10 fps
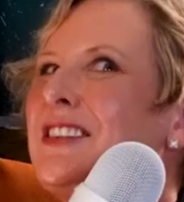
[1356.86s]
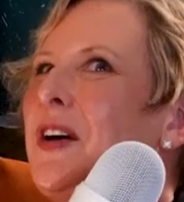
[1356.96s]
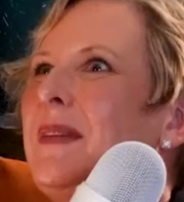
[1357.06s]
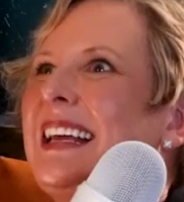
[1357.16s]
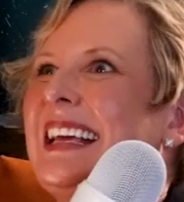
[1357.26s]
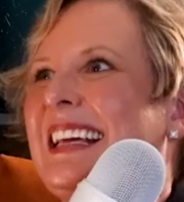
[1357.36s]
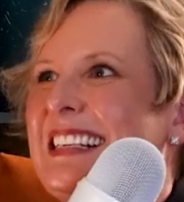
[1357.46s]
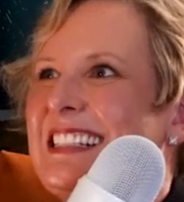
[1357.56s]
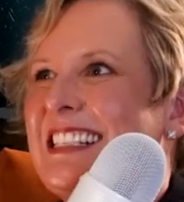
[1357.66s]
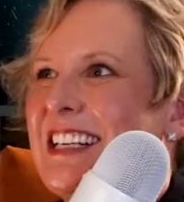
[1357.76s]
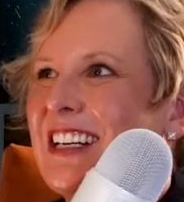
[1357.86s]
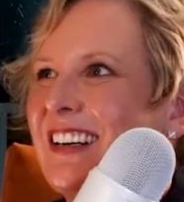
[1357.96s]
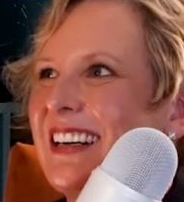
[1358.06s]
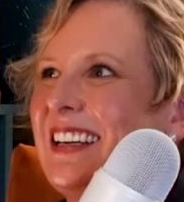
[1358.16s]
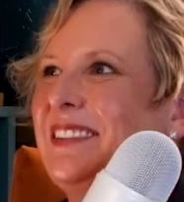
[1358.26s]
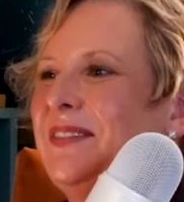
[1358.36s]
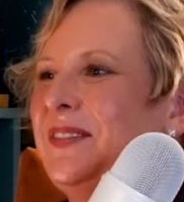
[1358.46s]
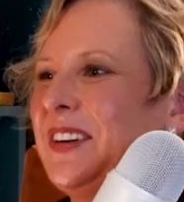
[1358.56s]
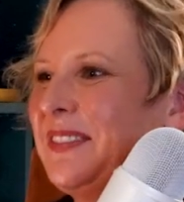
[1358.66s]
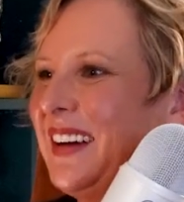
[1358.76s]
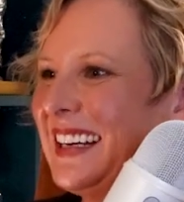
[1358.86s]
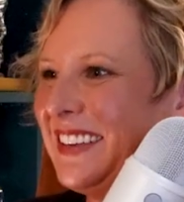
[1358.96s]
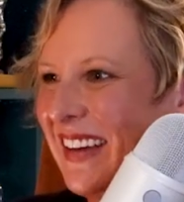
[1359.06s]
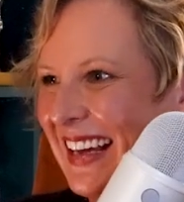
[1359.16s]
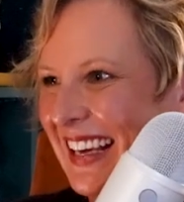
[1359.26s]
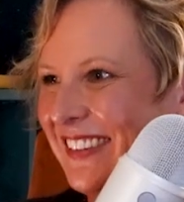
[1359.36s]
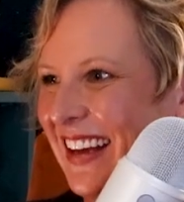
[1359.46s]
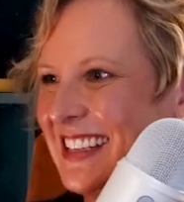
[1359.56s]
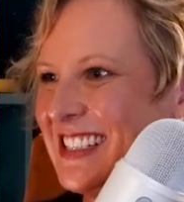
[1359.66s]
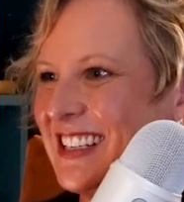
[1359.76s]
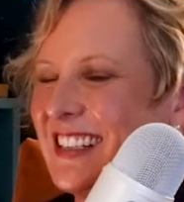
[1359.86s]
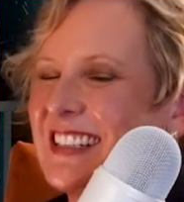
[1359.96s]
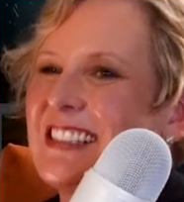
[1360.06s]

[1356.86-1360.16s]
so many easier and more money-making ventures.